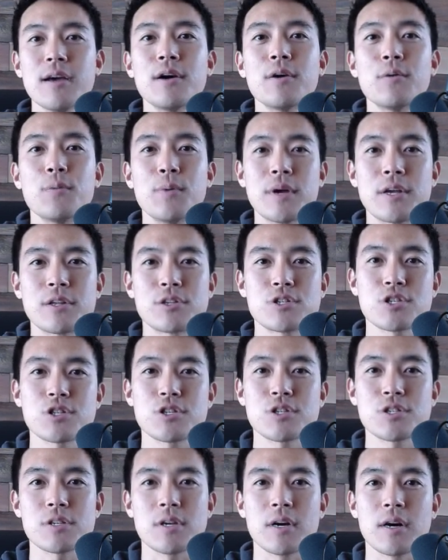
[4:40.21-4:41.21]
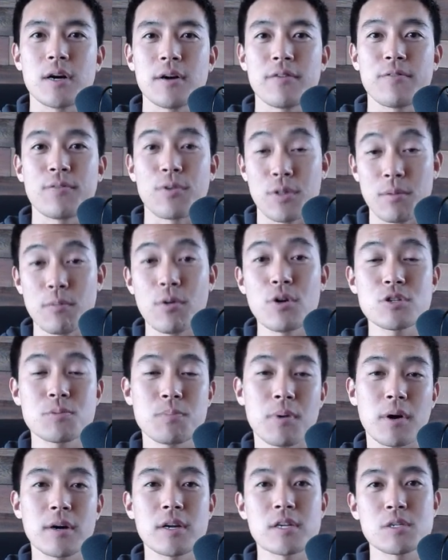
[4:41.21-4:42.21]
which for the most
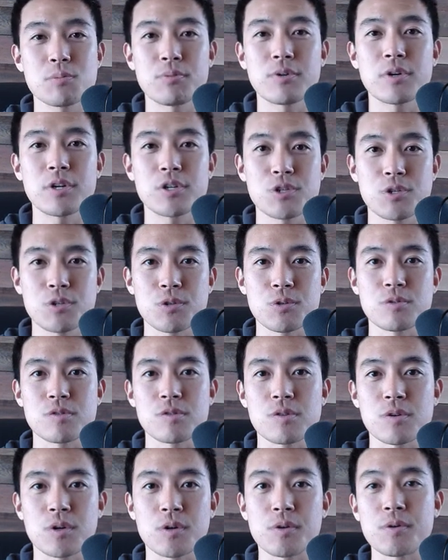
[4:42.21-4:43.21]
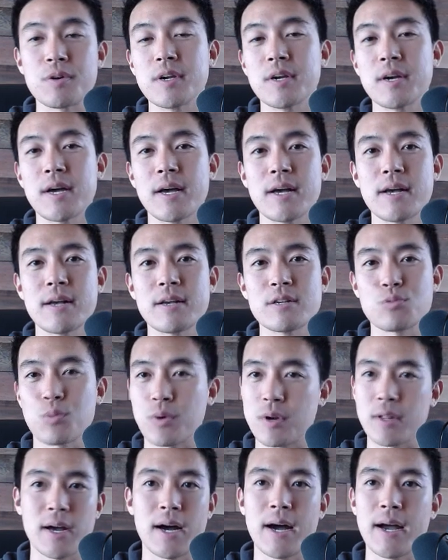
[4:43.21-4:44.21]
part is pretty true. So Korea has
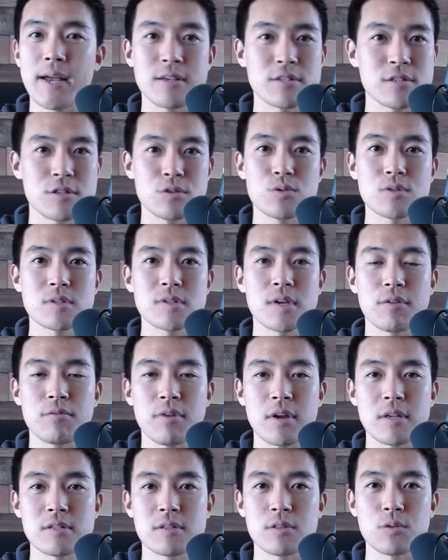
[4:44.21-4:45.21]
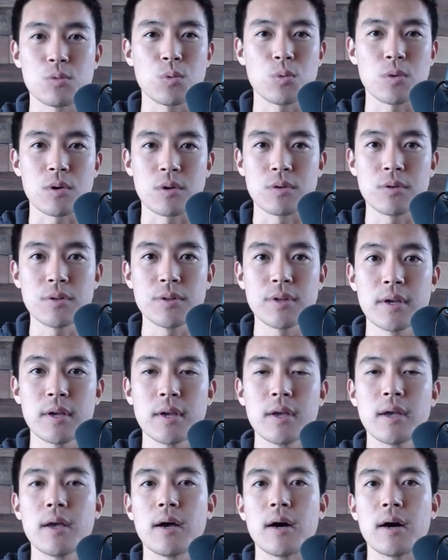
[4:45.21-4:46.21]
one of the highest suicide rates in the world,
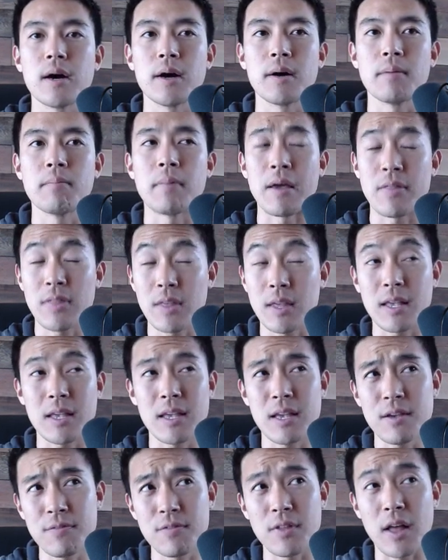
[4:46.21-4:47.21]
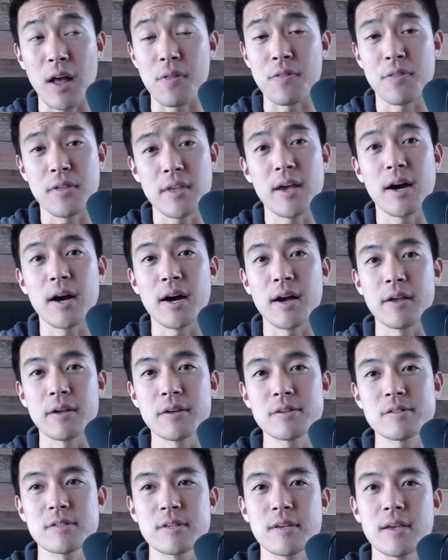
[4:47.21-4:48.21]
I think, if not the
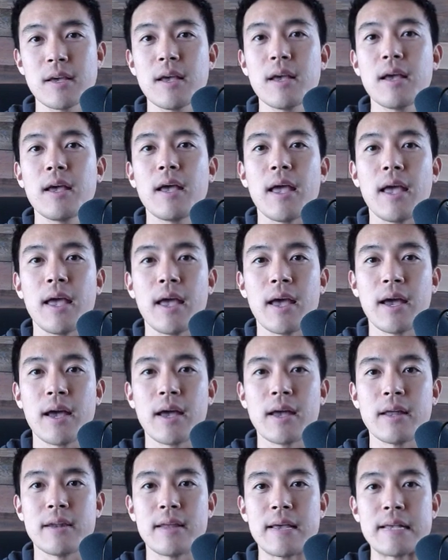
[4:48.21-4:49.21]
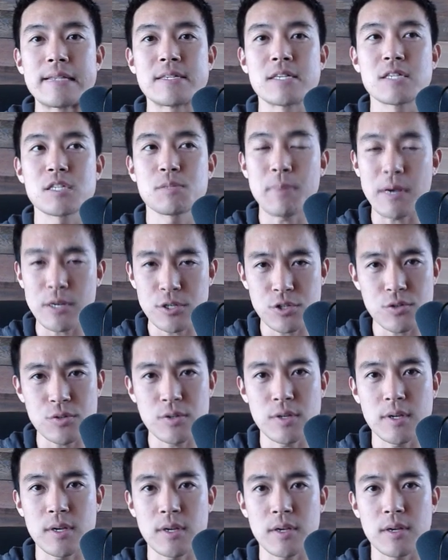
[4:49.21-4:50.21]
highest. And it's
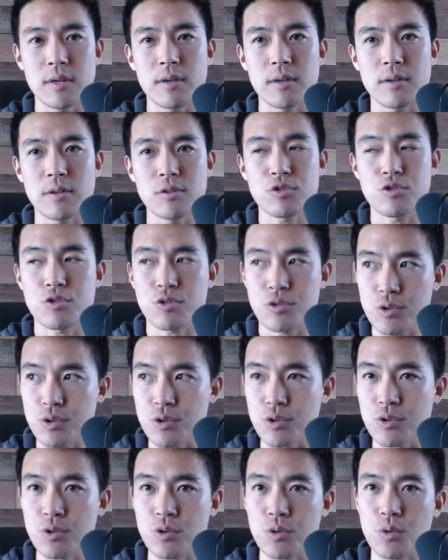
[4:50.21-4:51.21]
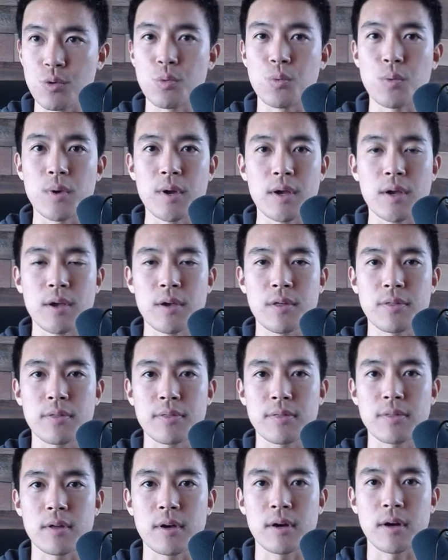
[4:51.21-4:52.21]
especially true with
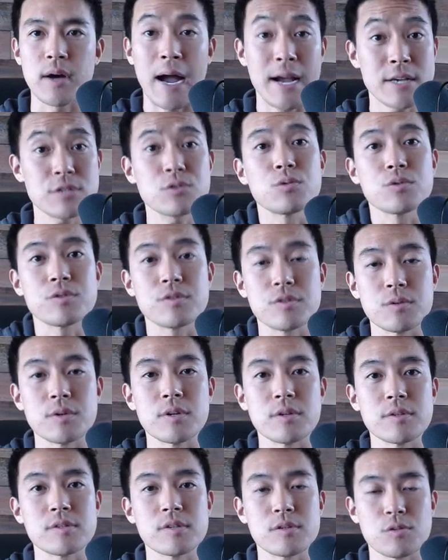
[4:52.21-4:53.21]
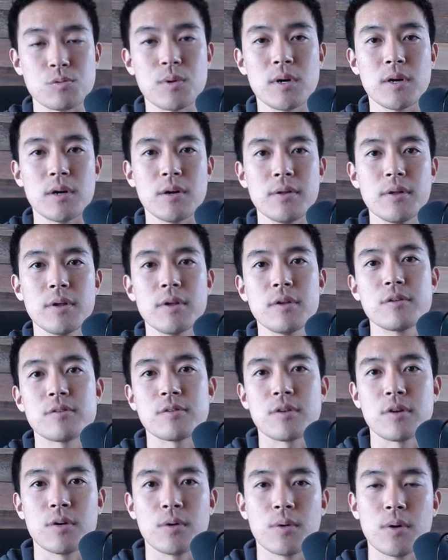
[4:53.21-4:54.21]
high school students as well.
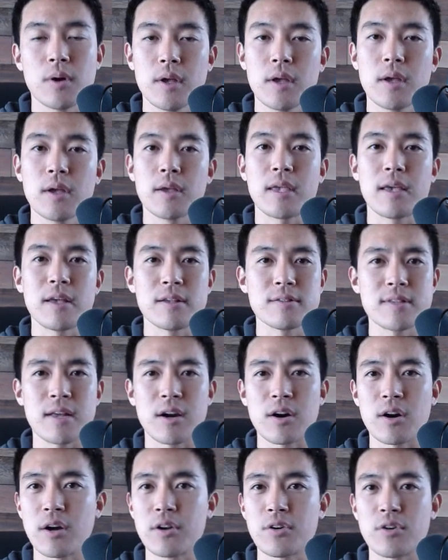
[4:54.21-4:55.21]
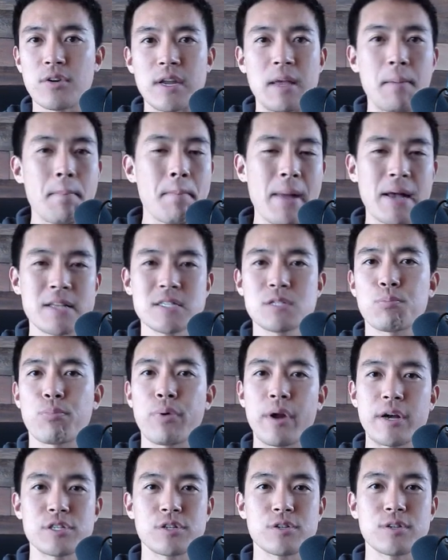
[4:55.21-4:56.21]
So kids that are under immense
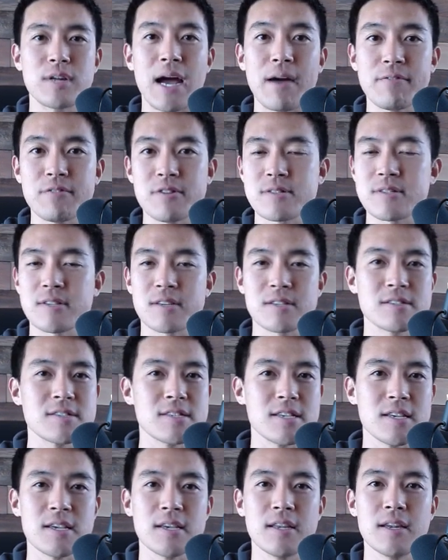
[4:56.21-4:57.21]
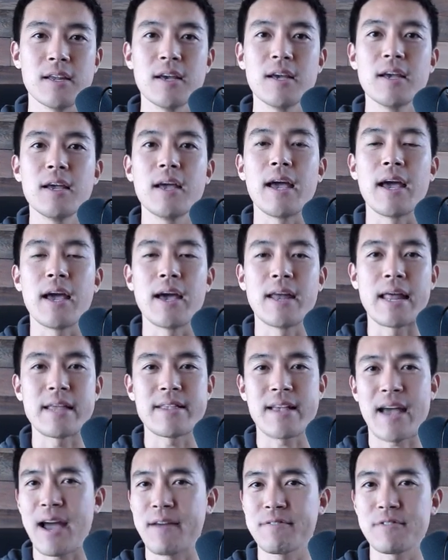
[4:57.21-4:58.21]
pressure to have to succeed, and
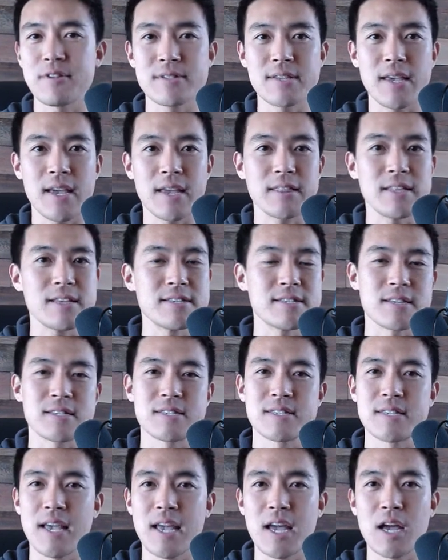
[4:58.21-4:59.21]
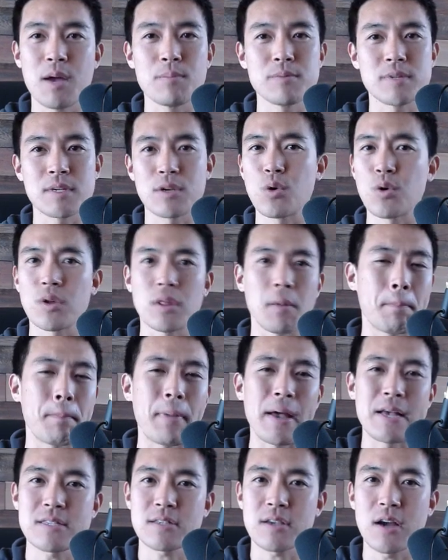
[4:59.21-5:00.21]
to have to take these exams and go to the
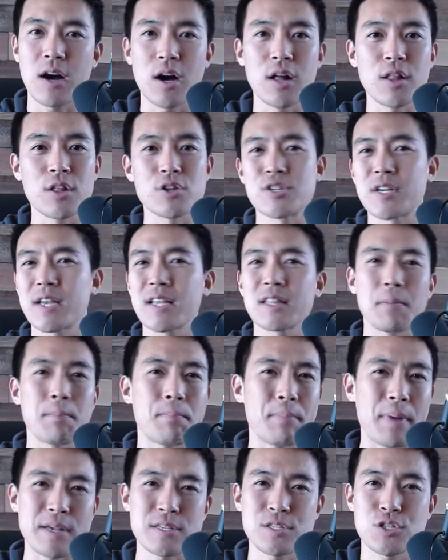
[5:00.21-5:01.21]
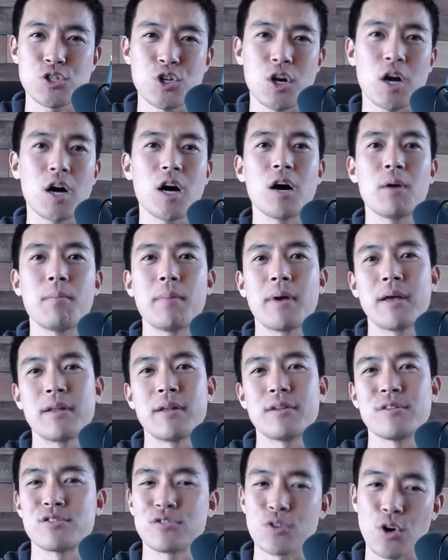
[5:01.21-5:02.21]
best college and get the best job
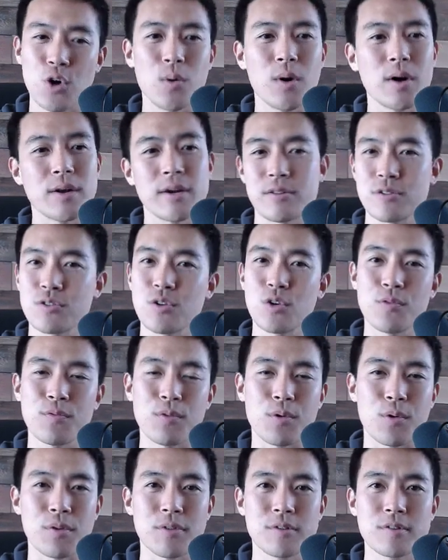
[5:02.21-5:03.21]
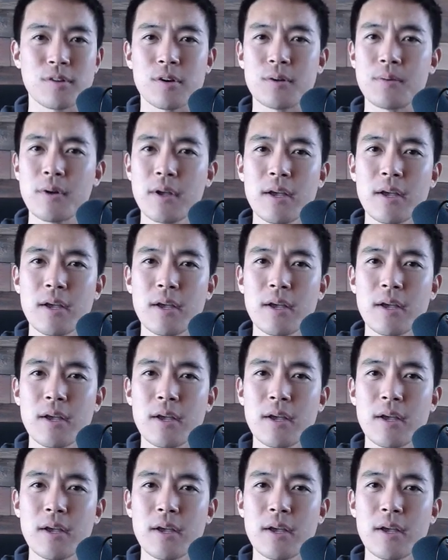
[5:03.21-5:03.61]
and so on and so forth. So